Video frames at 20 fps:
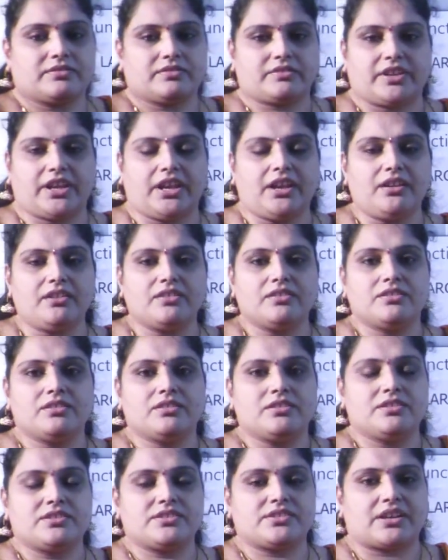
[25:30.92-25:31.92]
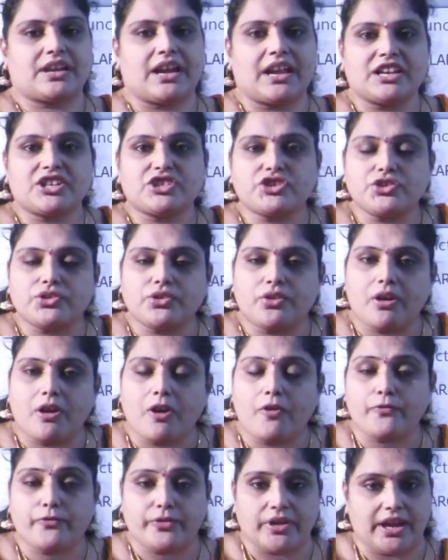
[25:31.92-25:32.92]
Okay. So collection
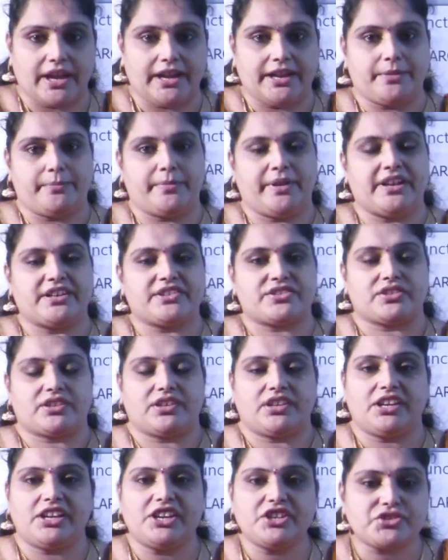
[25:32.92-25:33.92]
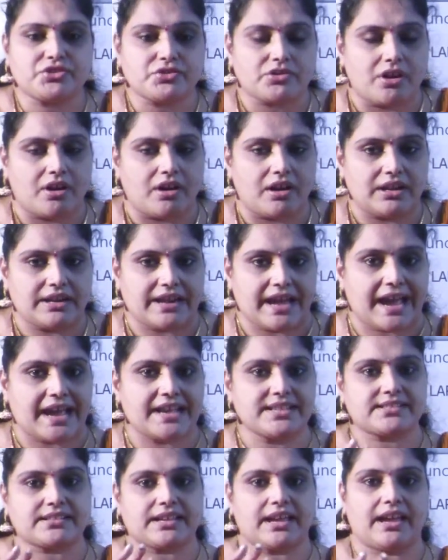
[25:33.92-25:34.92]
of elements is called
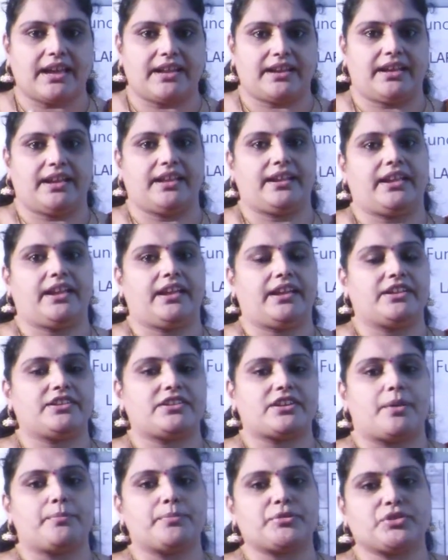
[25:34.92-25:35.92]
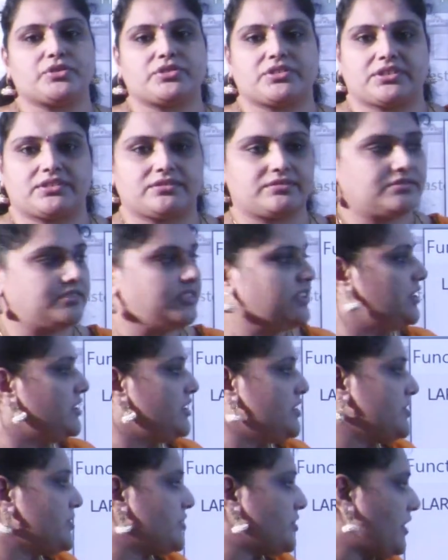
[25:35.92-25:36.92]
as an array in computer.
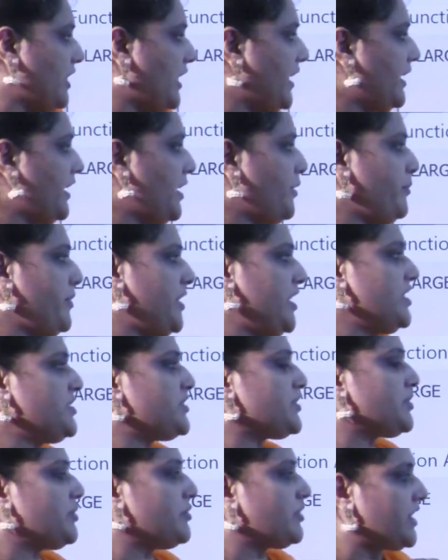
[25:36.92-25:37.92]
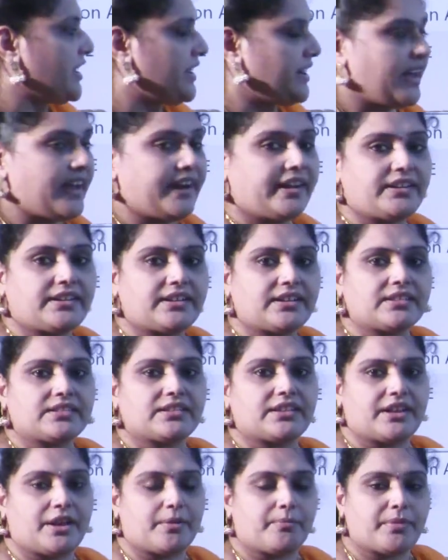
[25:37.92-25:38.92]
So array means you can enter
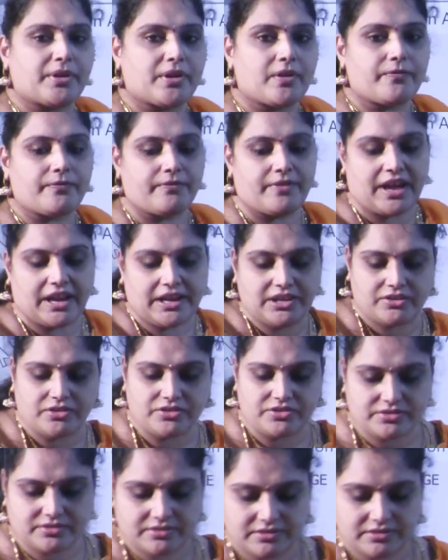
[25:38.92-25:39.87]
the number of values.